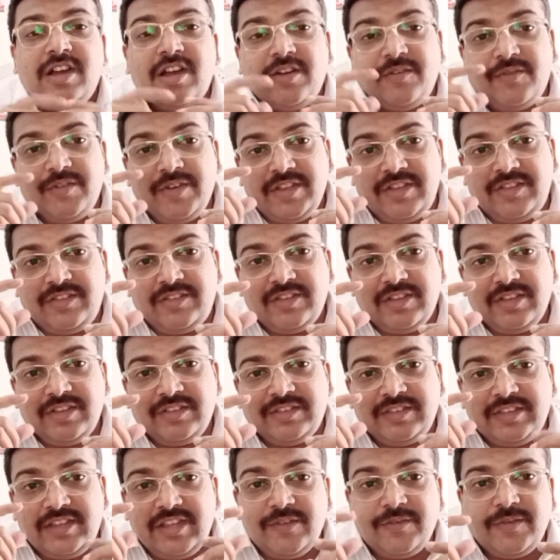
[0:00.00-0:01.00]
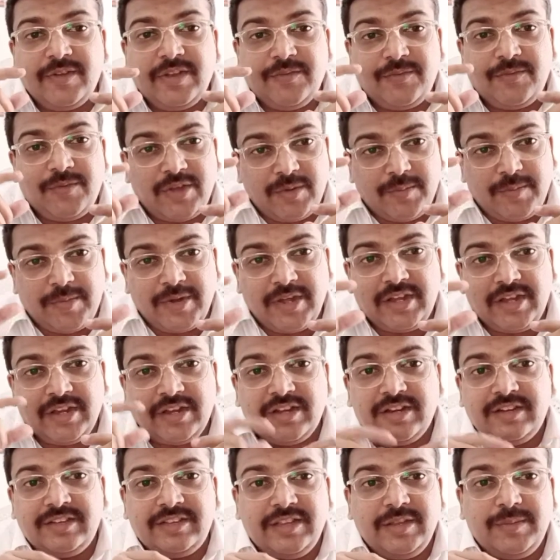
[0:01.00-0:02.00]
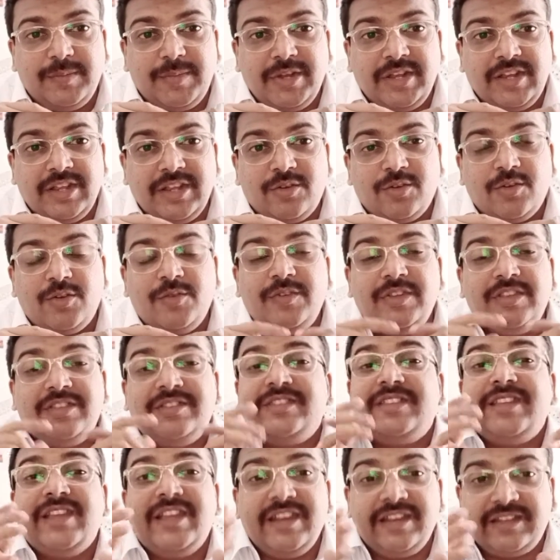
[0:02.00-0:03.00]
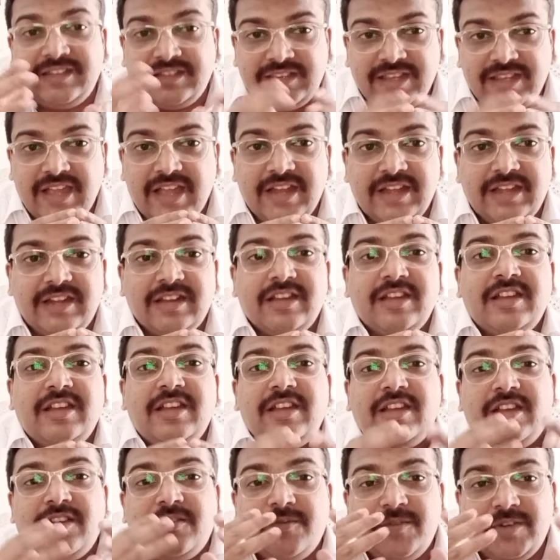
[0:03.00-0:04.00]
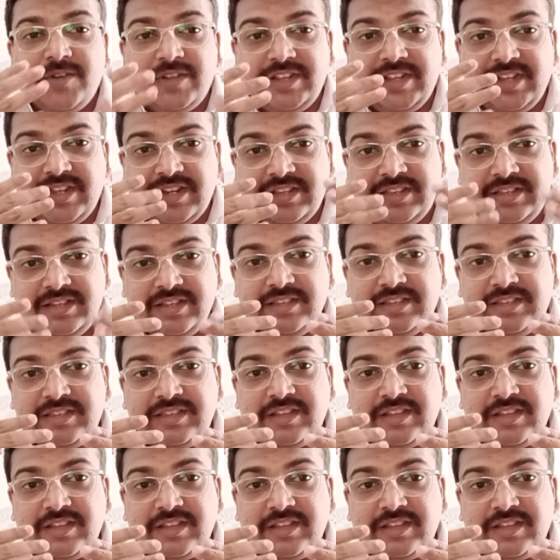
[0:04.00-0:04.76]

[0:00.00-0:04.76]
which is given for a particular CPT code, which states that whether this